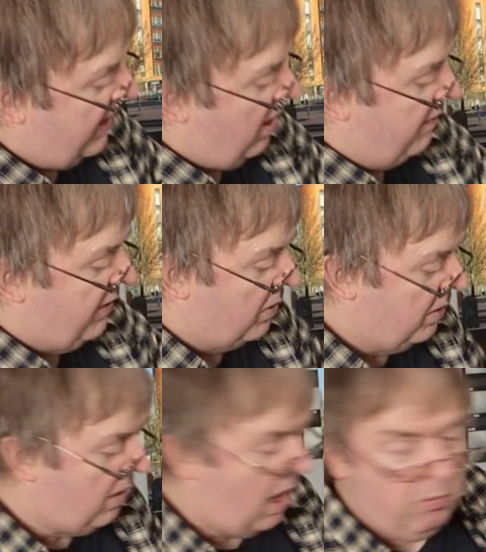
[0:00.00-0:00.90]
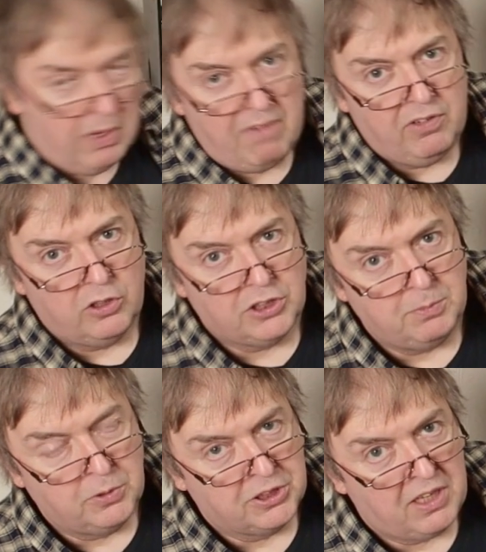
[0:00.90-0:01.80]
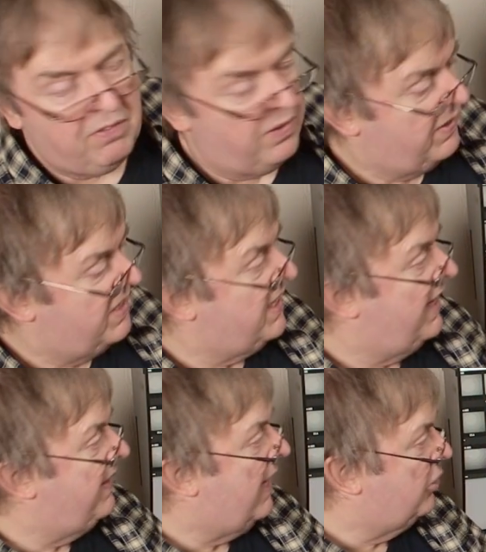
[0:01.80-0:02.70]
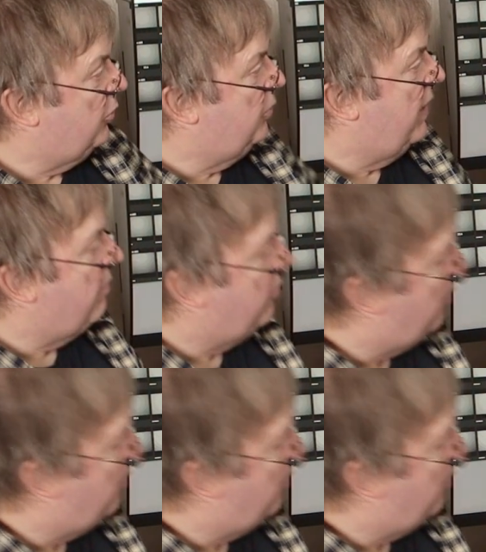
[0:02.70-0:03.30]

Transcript: Now I will have lots more stuff of this in the actual written